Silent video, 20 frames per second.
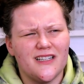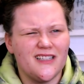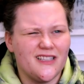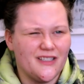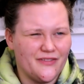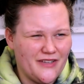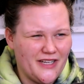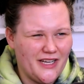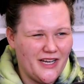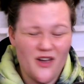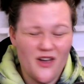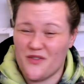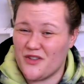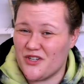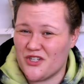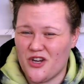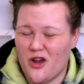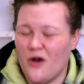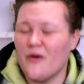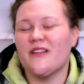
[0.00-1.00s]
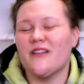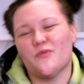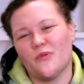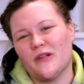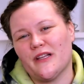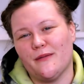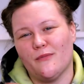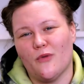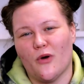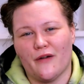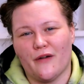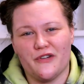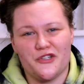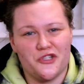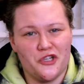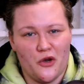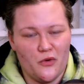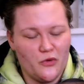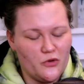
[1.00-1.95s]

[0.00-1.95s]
The video, the show. It's really more of a show.